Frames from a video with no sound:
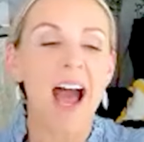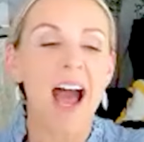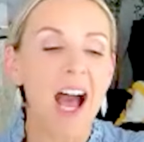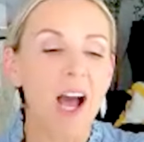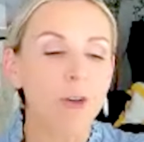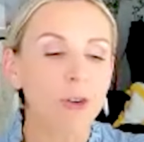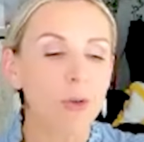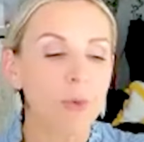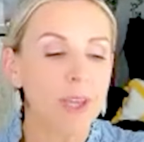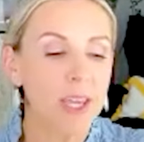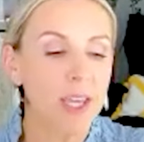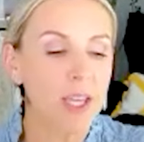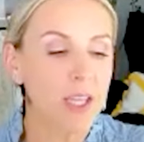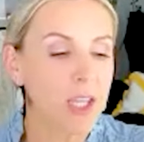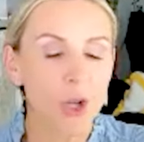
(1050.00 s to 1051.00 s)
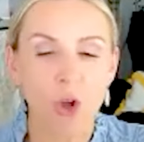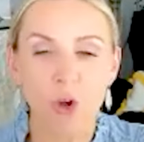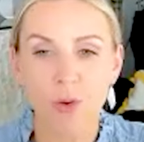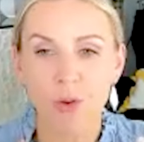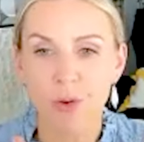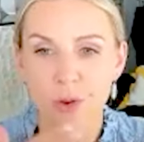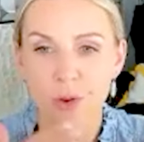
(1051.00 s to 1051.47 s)
How do we, you
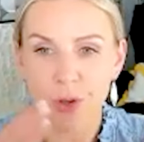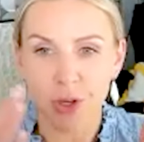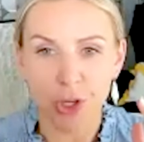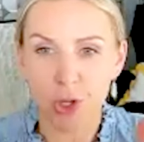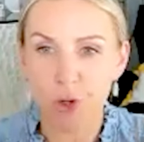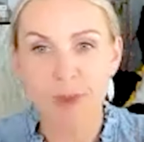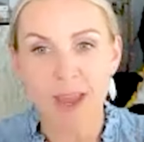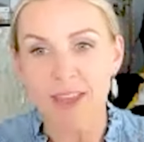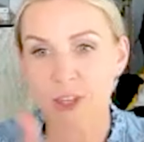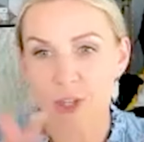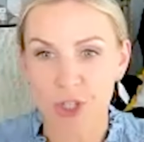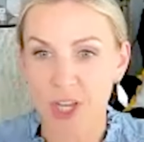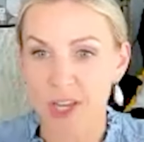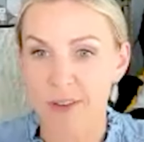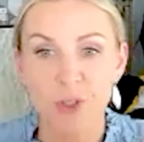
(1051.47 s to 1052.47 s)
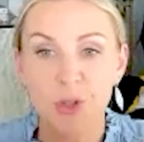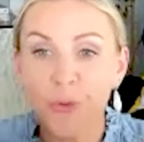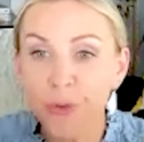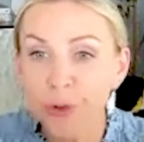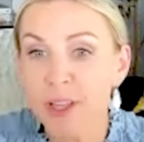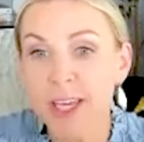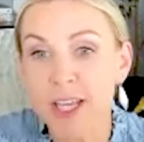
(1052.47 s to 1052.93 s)
know, you made the shift. You
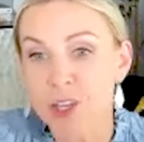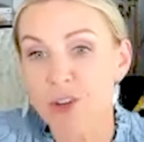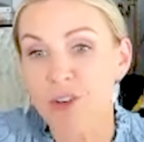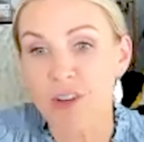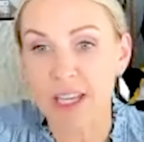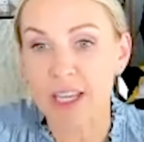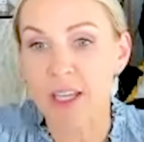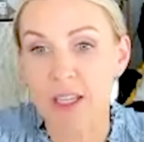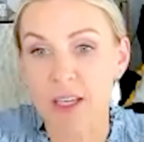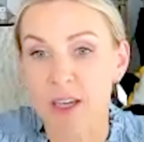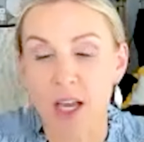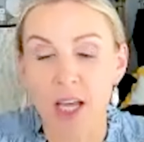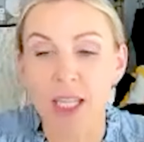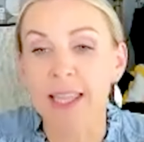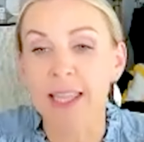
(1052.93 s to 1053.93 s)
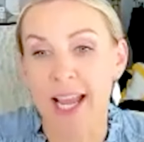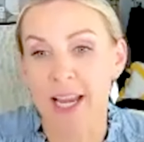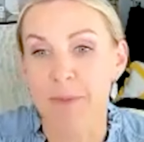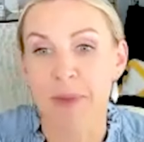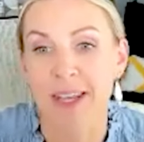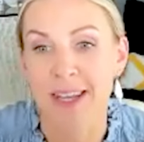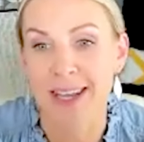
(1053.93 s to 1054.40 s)
feel like you're in
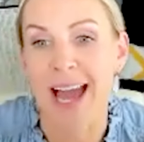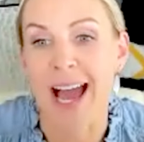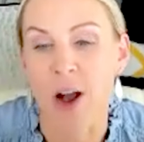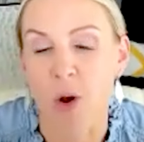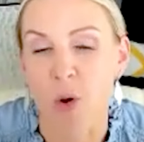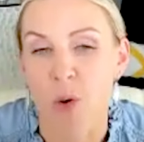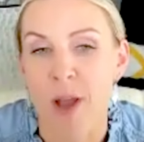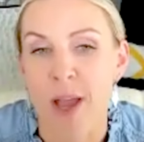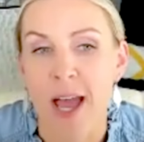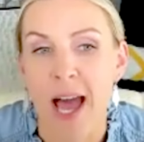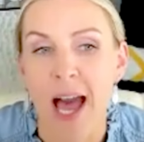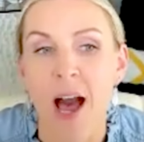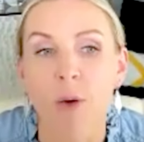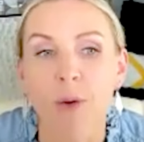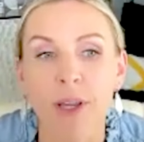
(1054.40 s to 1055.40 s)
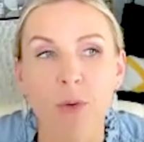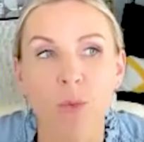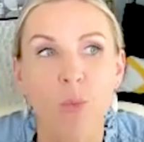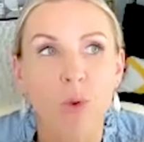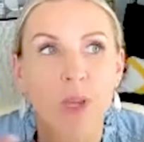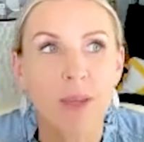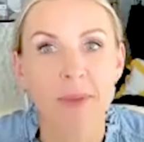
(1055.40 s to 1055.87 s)
alignment now. How
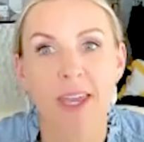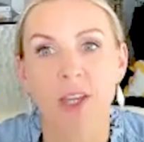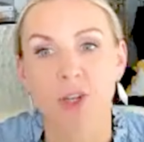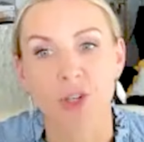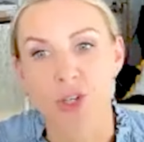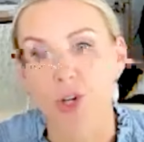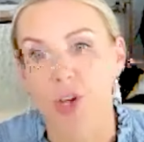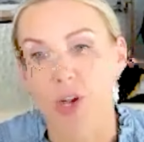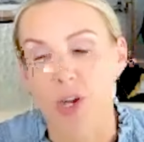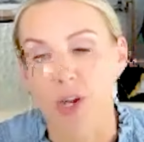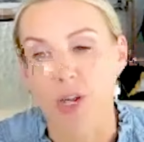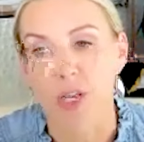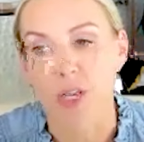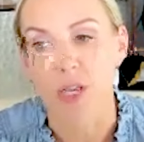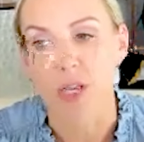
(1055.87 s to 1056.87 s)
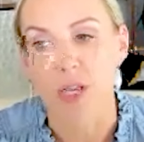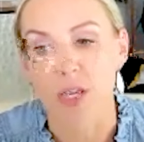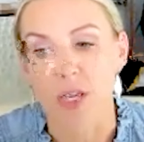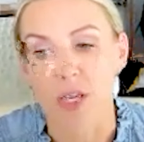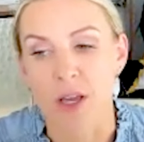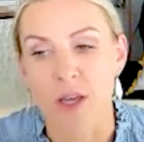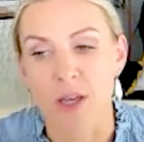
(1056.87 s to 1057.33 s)
can we make sure
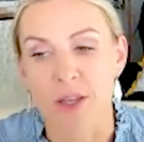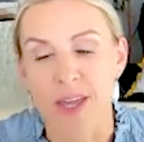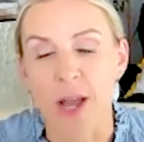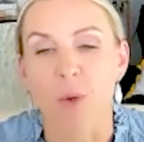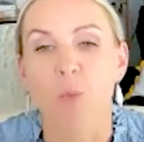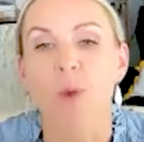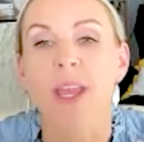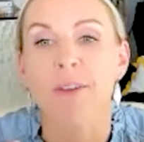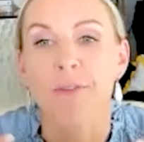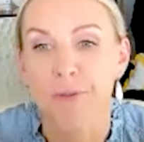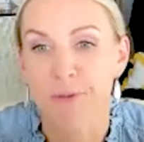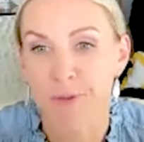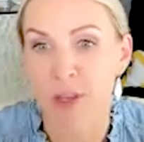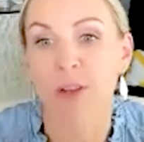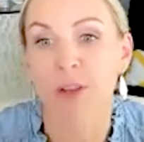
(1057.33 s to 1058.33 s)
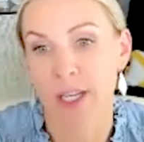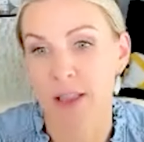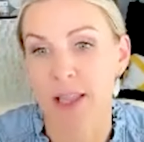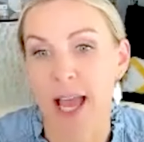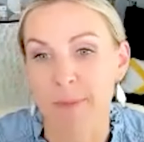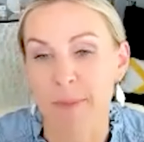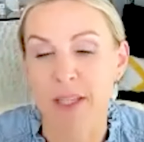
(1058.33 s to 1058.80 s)
that we feel in
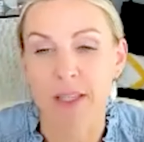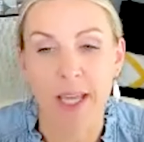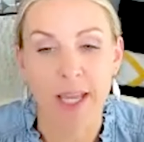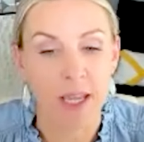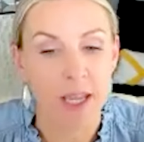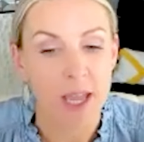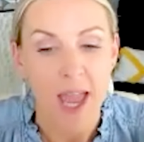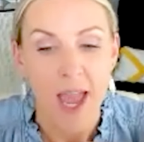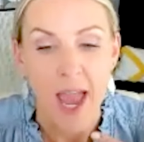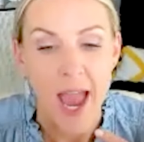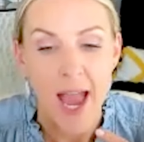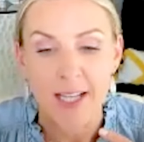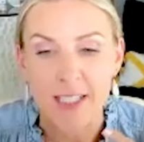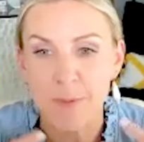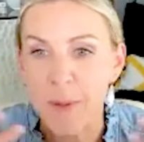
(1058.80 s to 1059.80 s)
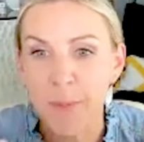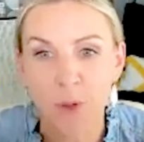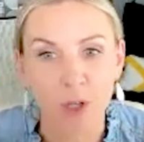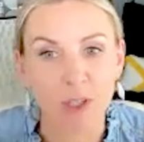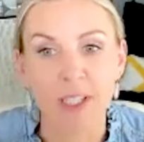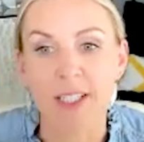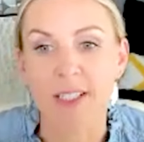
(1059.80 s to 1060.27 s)
alignment? Like as people
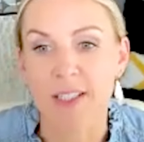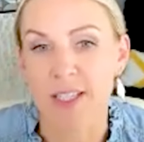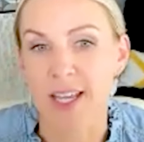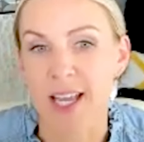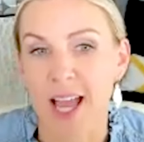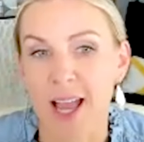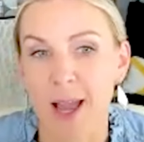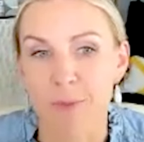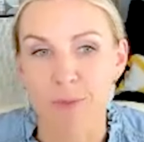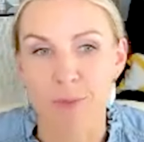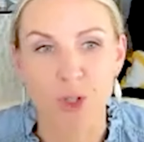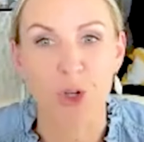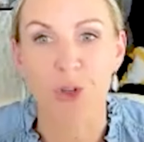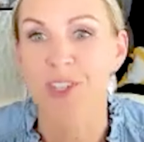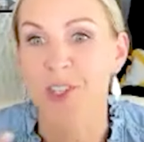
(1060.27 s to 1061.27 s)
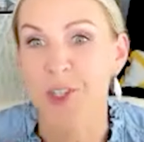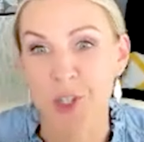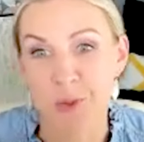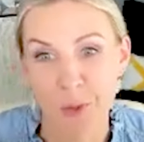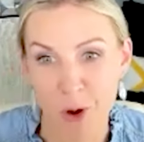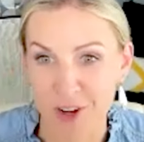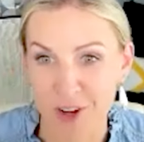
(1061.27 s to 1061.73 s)
are listening, I'm sure this is
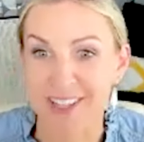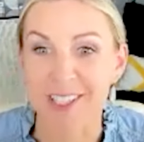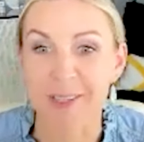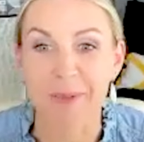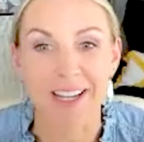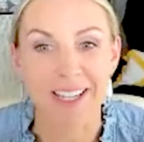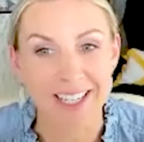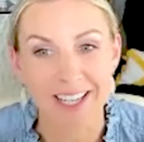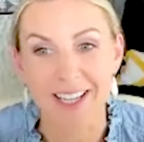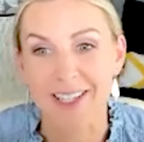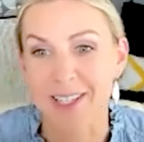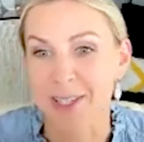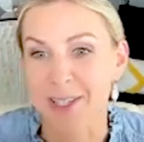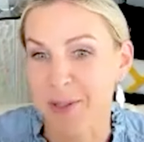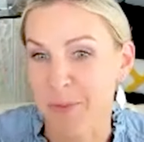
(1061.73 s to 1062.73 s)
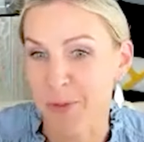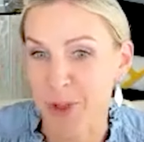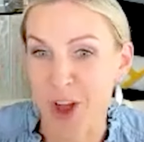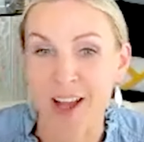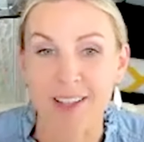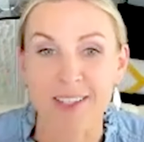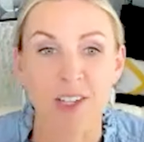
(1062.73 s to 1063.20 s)
sparking some ideas and some
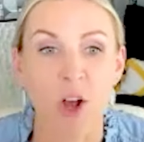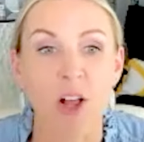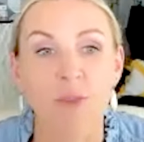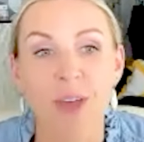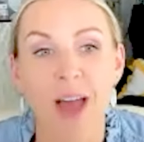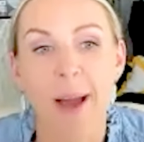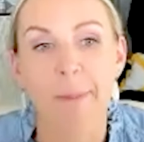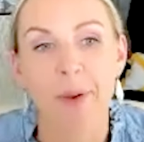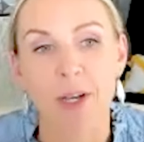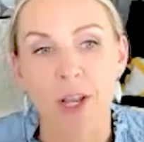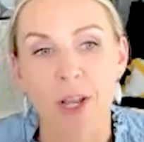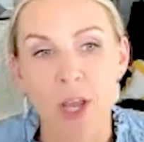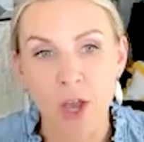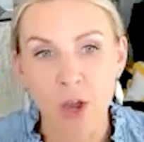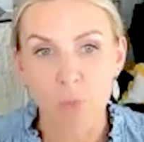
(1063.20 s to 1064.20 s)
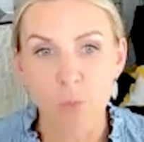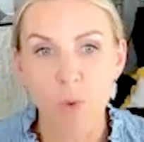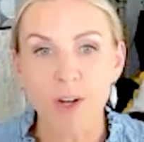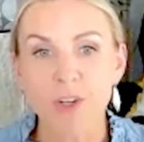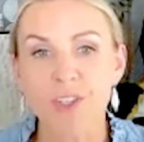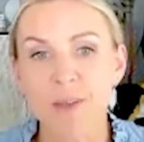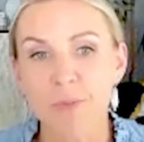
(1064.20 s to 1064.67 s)
thoughts and all of that, but
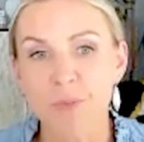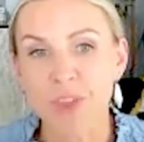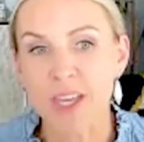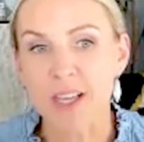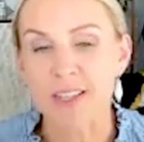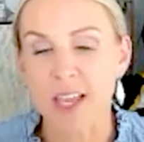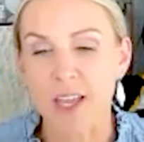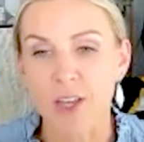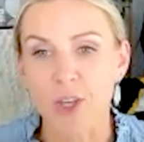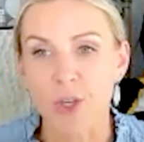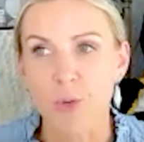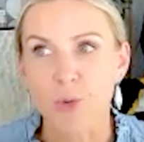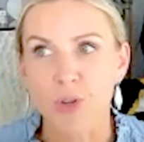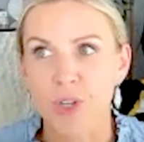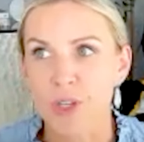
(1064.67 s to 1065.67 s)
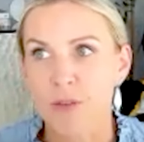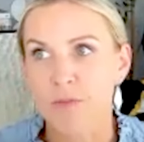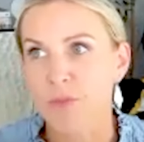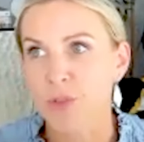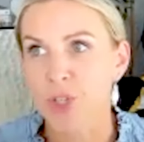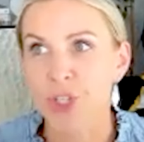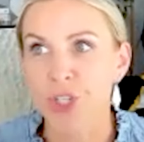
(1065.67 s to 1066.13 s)
what are some things that you
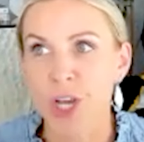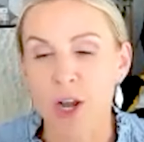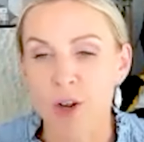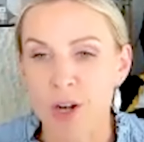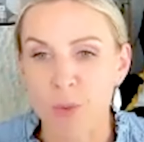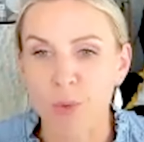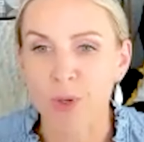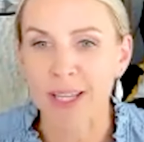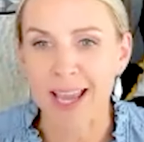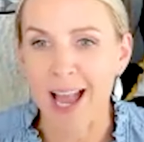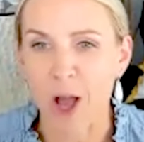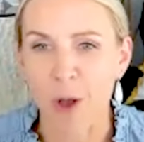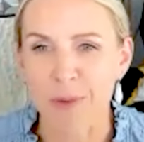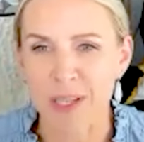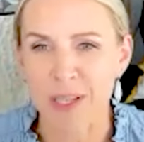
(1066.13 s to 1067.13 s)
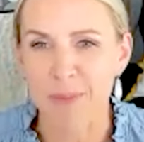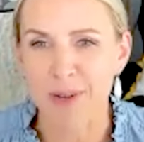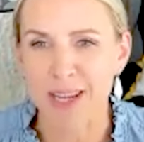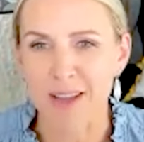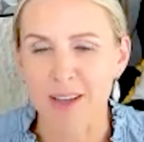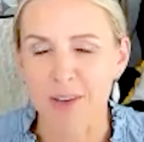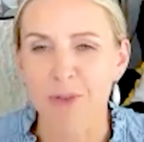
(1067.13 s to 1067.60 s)
could share to really help
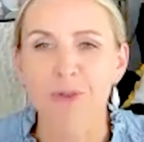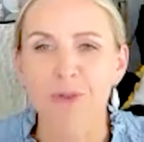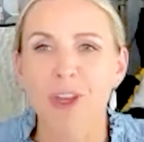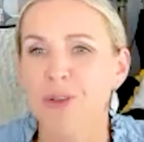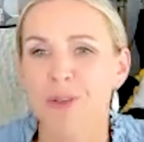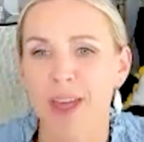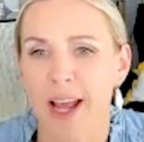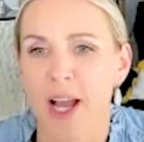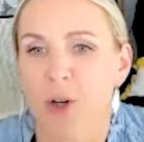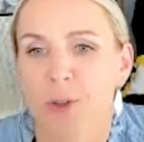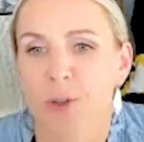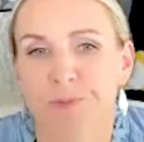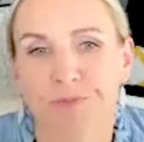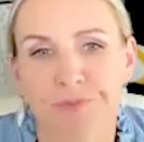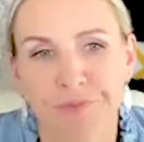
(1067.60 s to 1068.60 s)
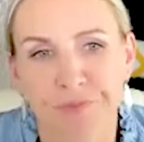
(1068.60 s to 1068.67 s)
somebody figure that out?